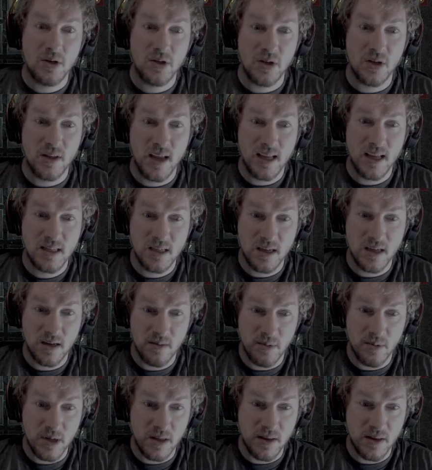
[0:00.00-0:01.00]
So that's going to
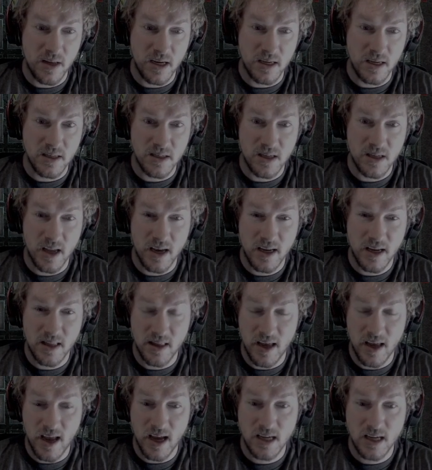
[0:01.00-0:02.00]
be things like
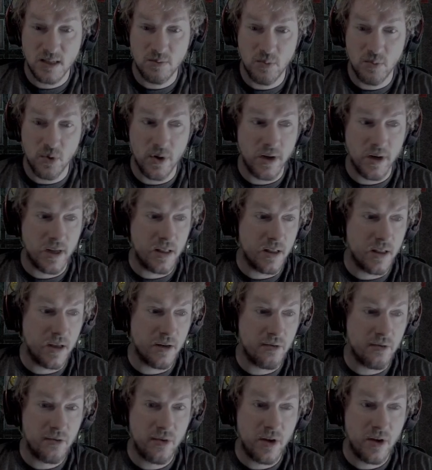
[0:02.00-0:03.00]
the exploit
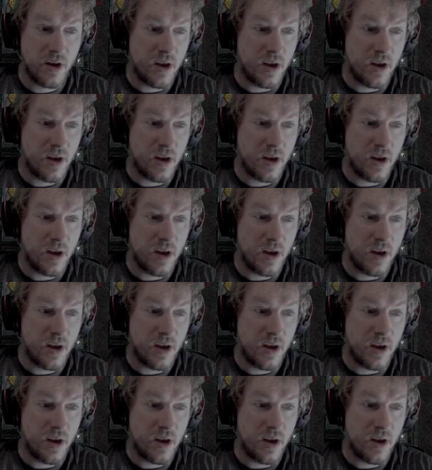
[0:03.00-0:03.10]
glyph.